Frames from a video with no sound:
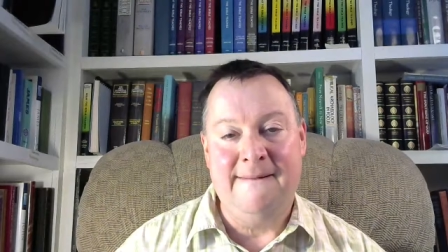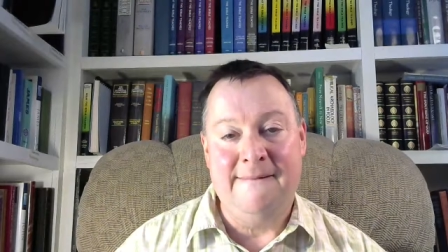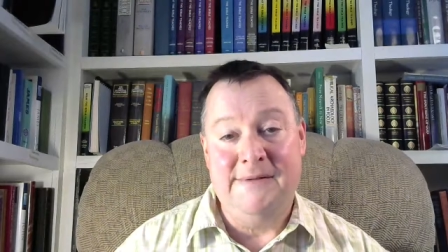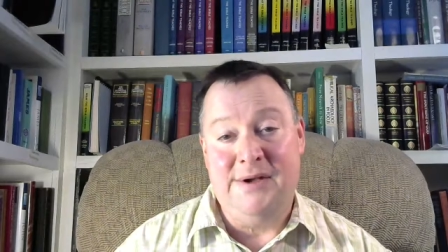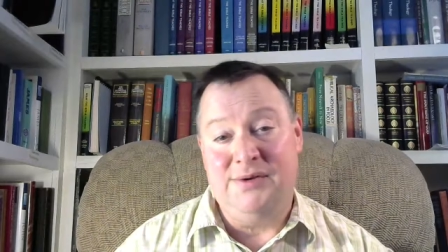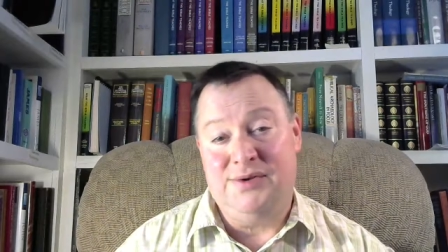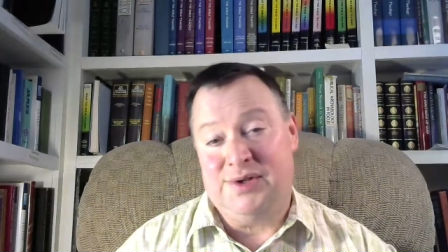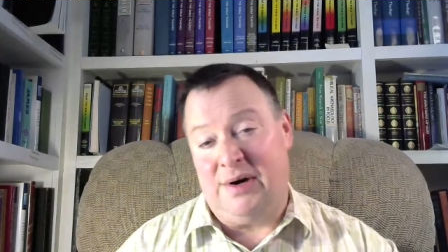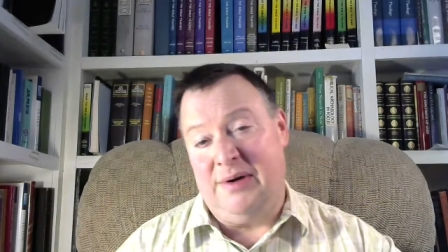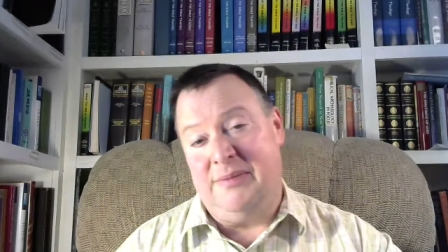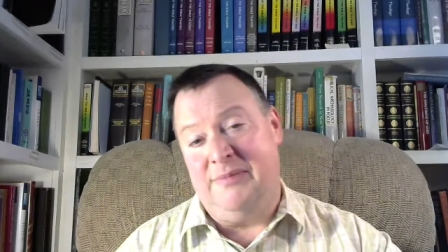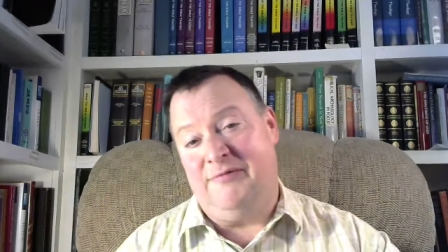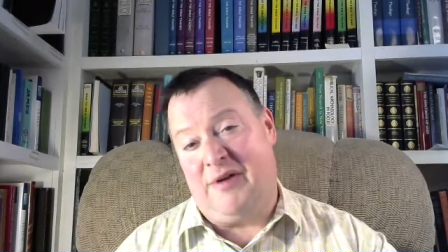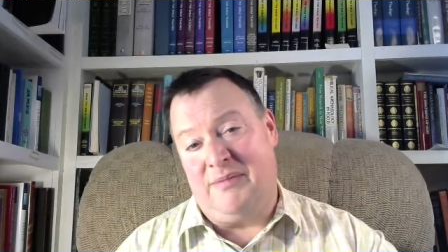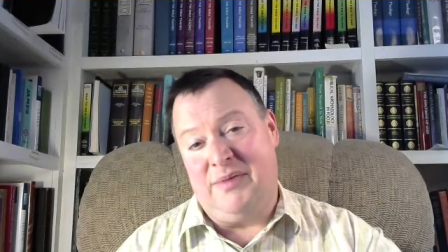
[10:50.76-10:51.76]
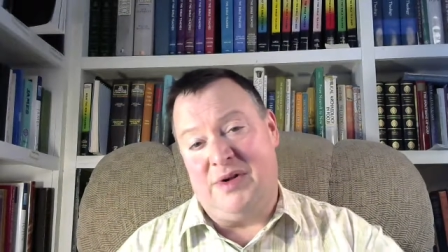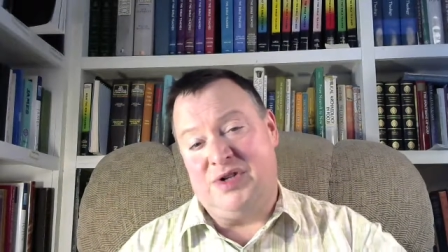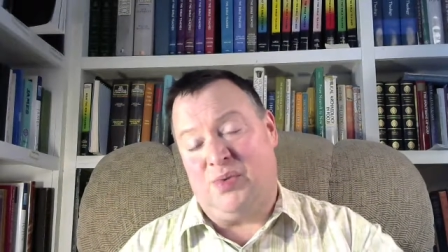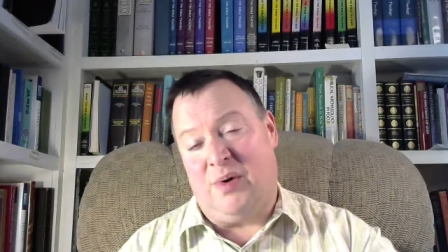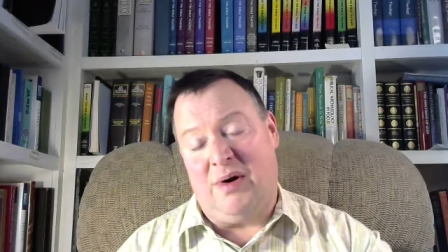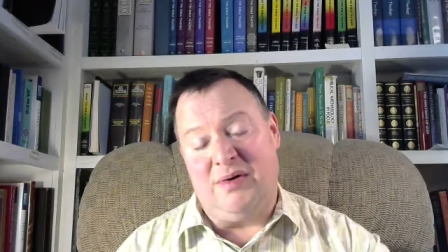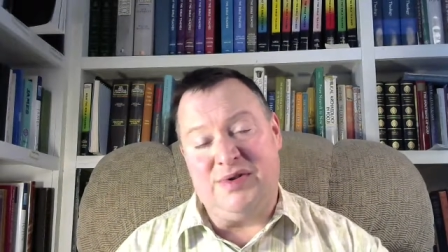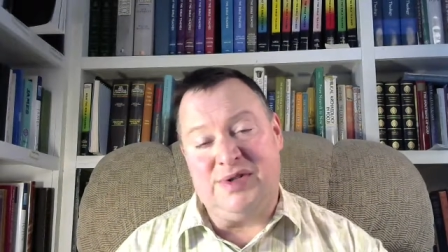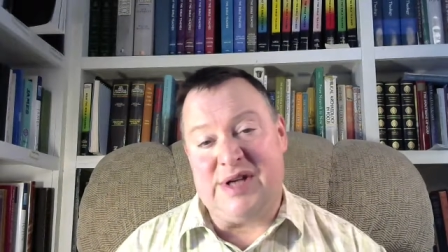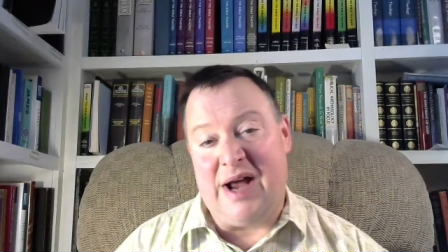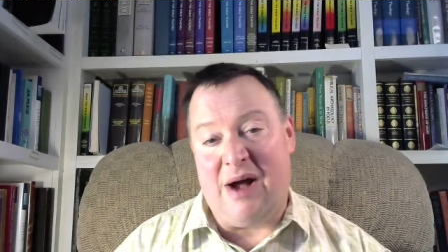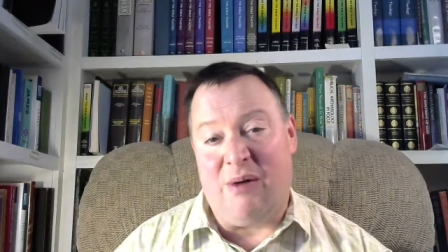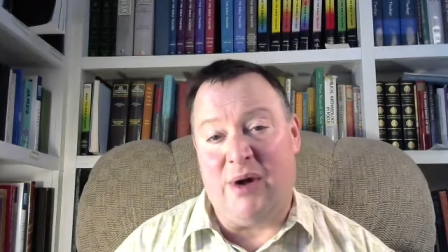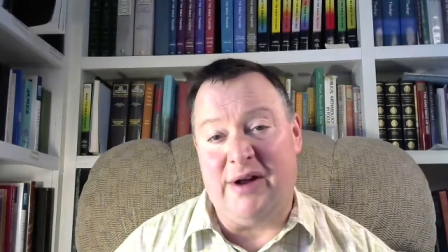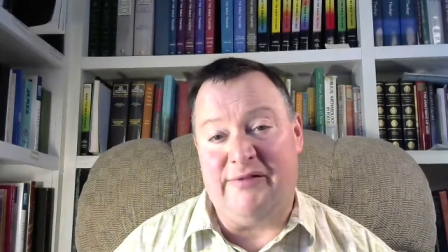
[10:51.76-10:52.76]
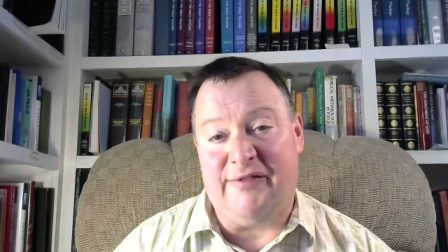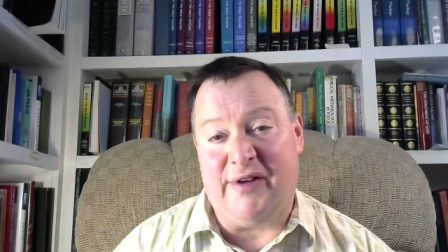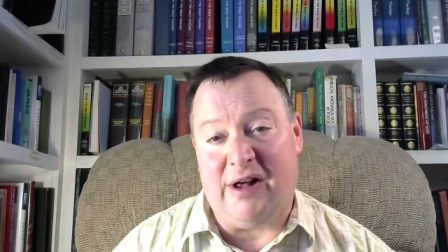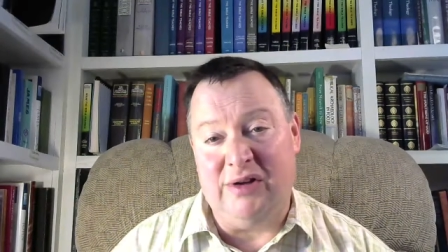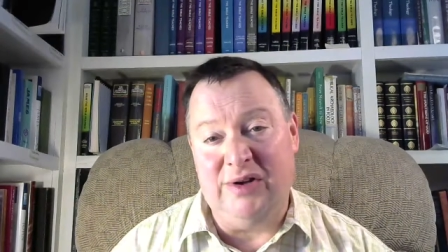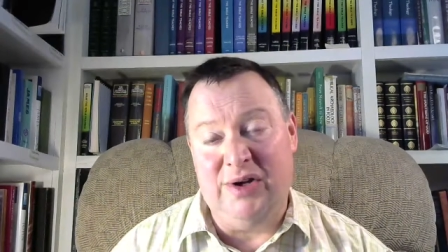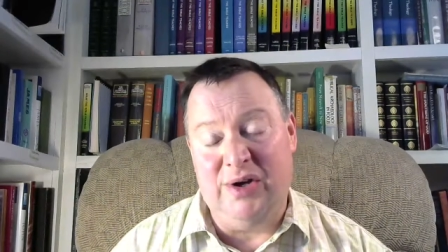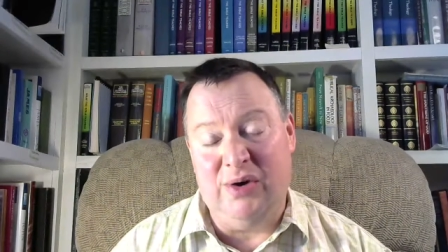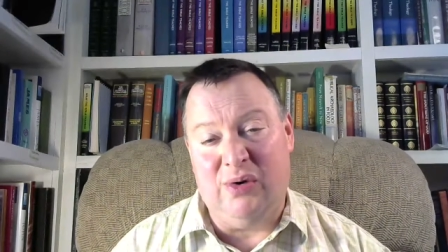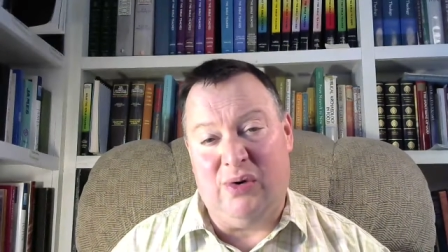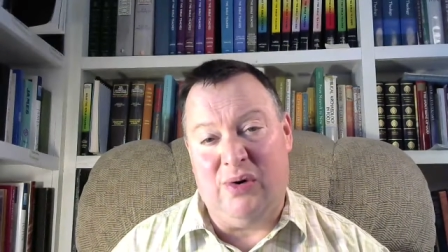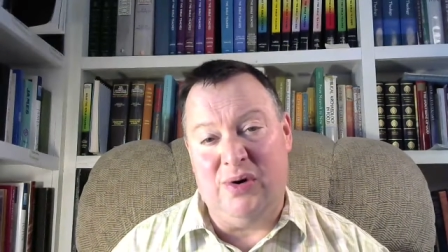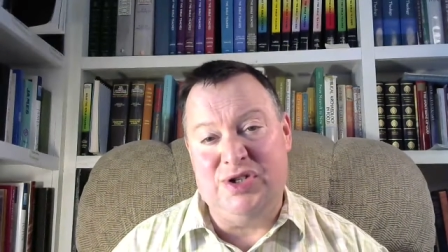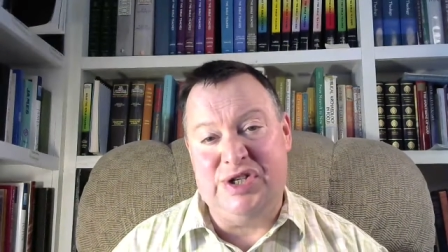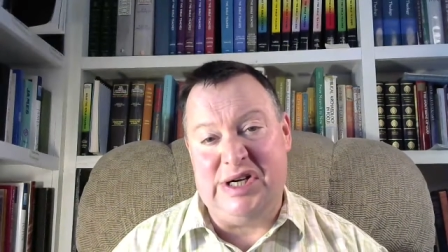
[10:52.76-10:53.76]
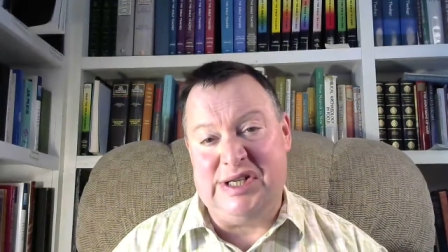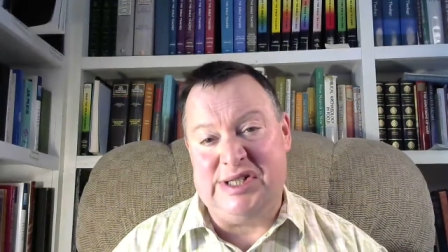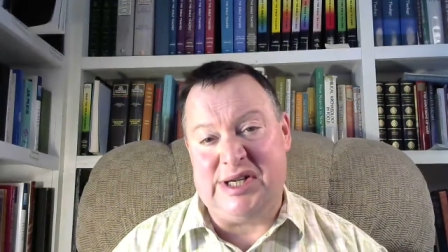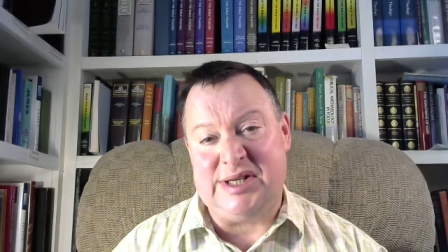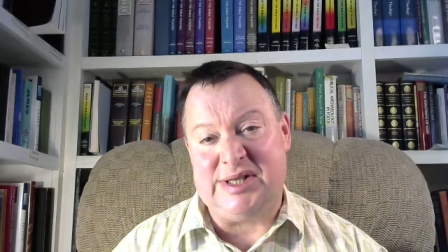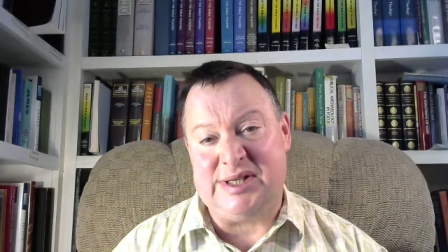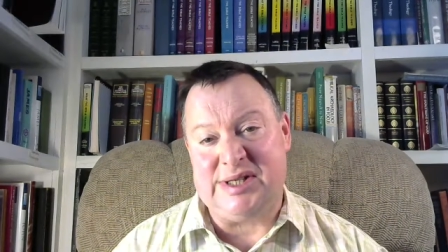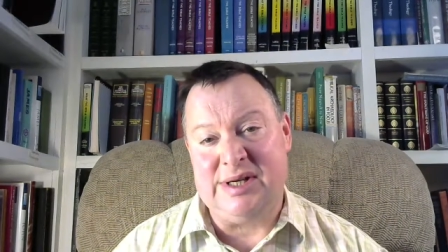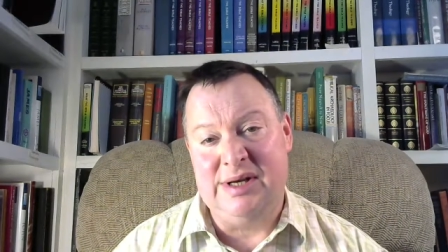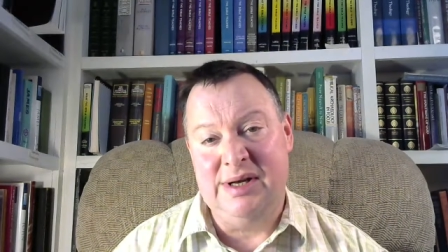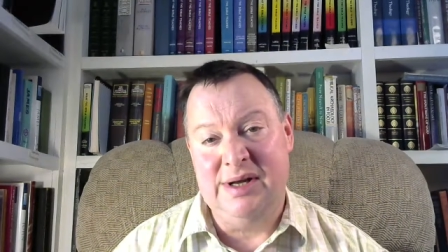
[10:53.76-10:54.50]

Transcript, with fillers: You turn from this world and say, I want to follow you, Lord Jesus.